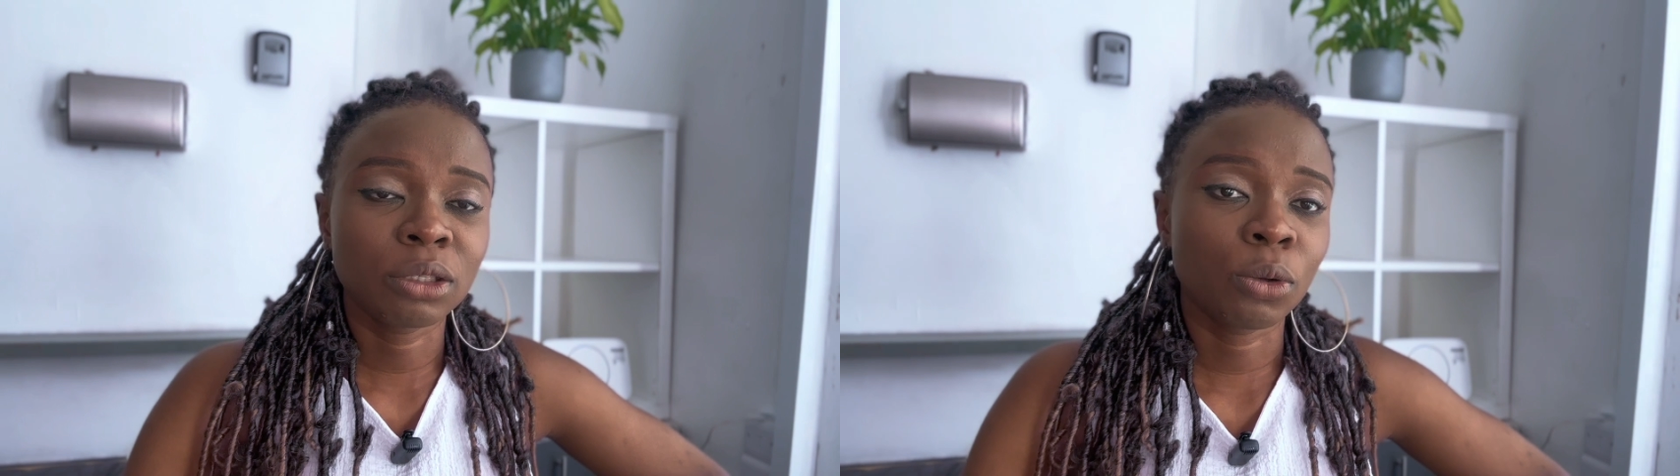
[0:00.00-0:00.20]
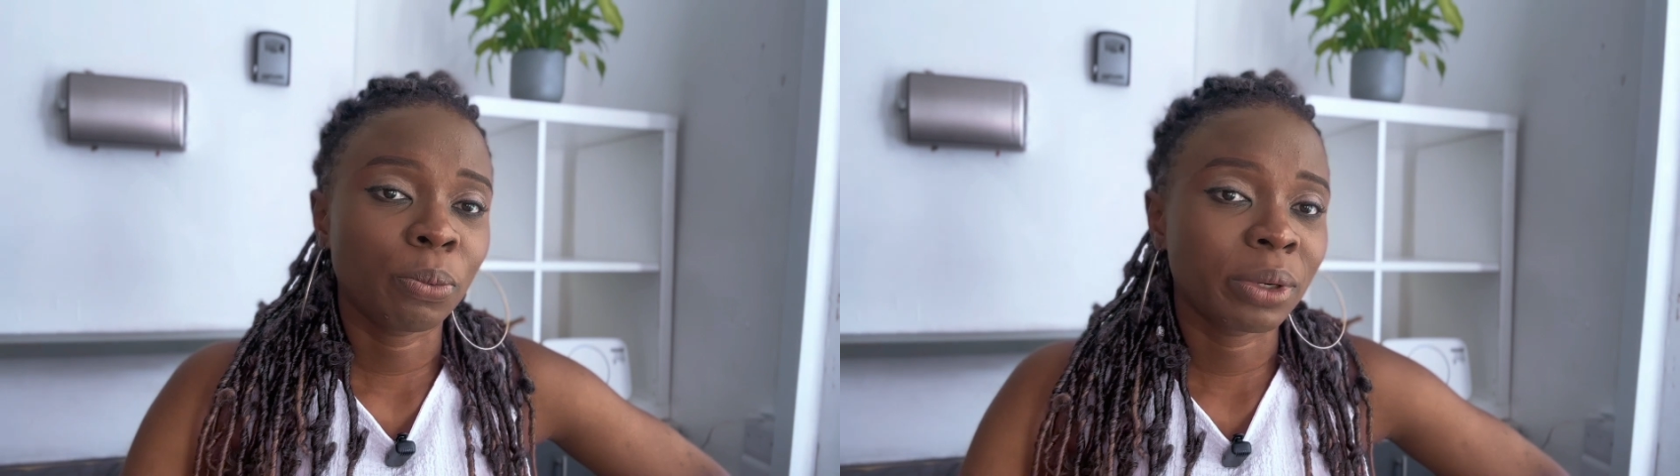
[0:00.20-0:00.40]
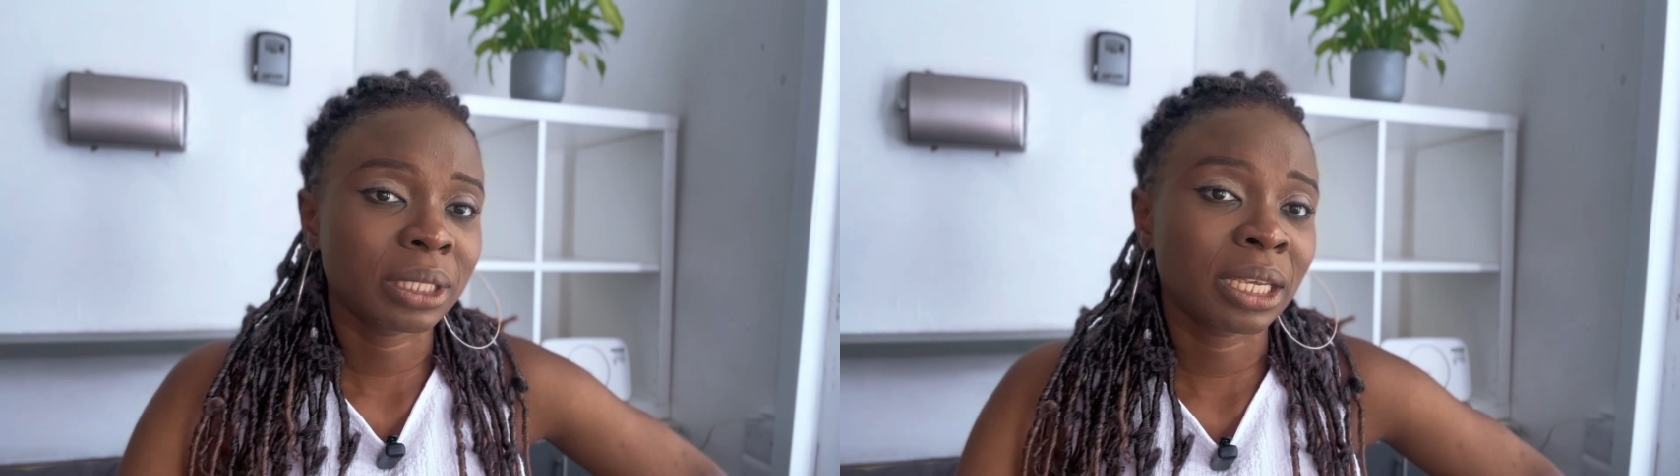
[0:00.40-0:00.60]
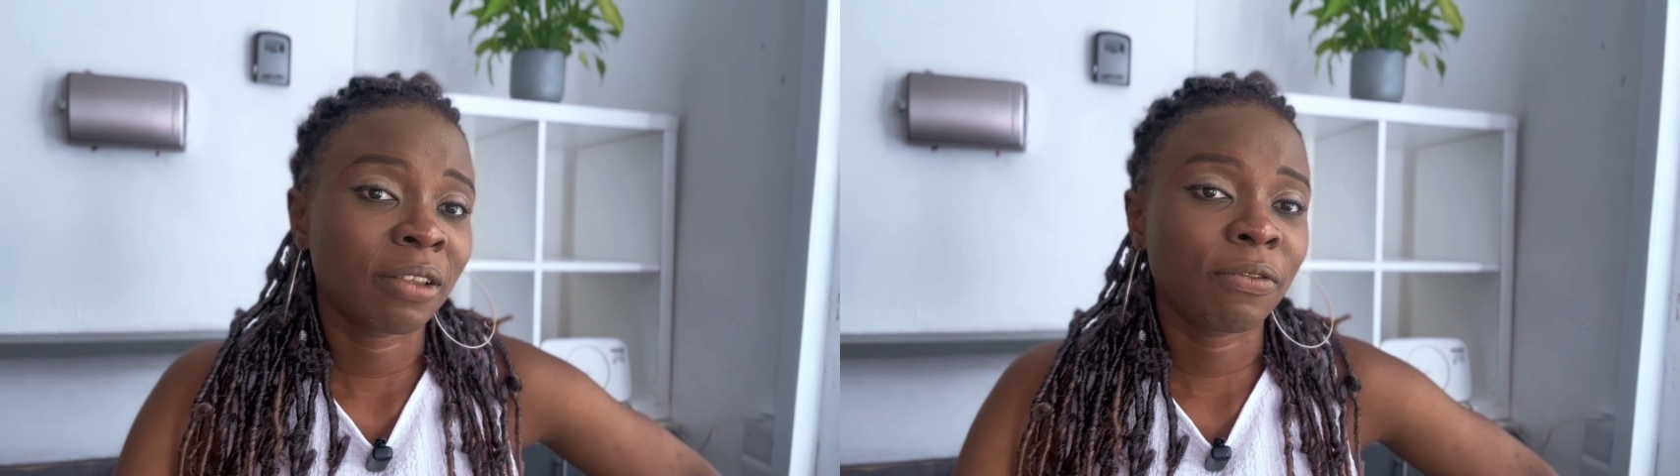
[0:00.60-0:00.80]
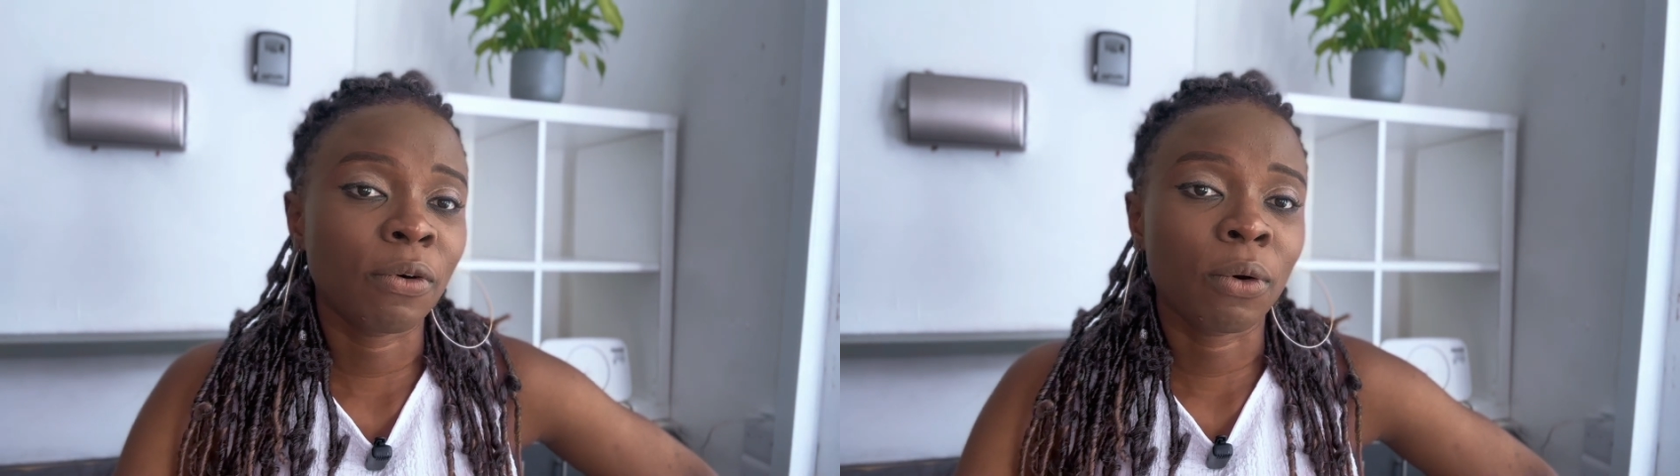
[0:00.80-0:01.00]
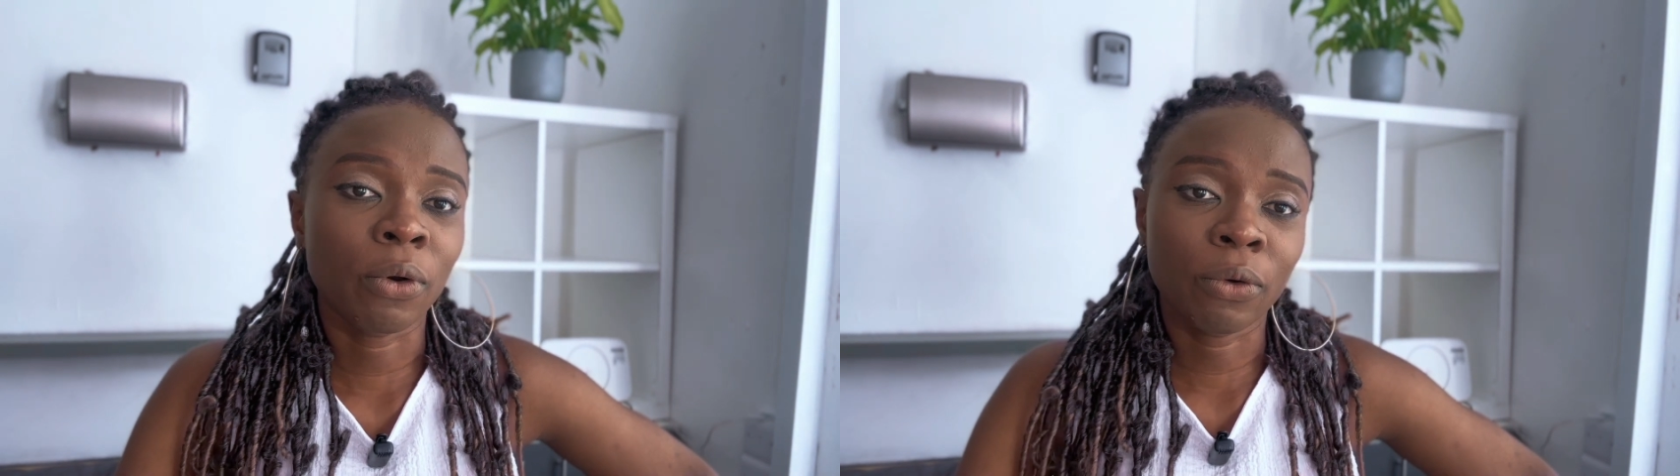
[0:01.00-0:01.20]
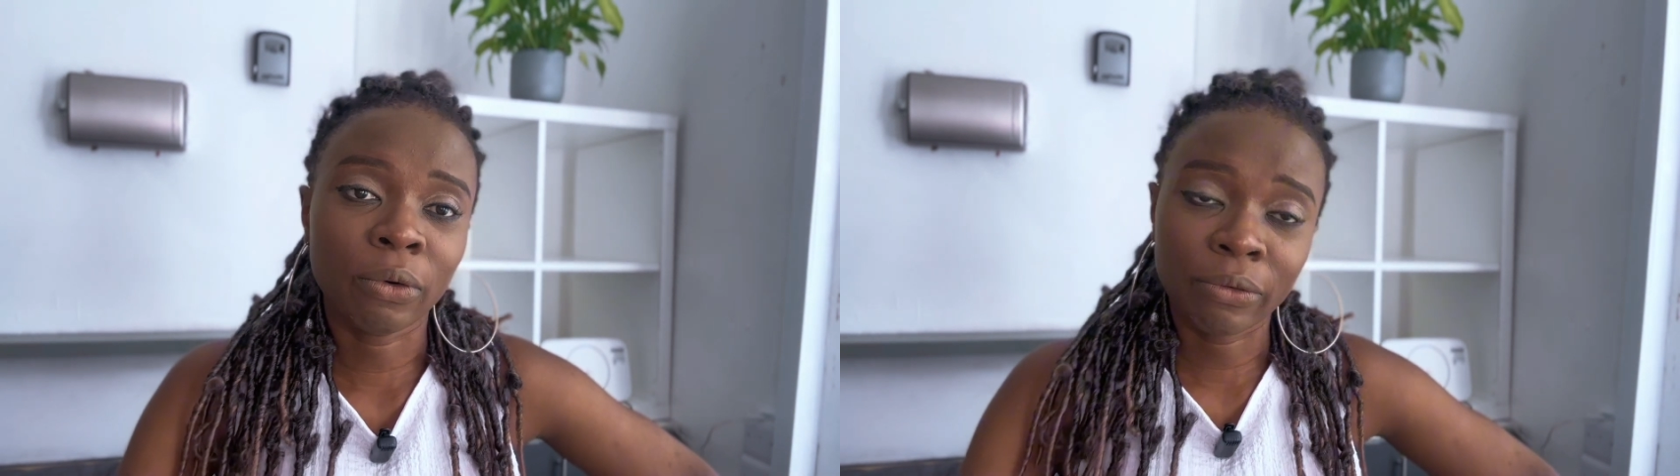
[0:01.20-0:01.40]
to present for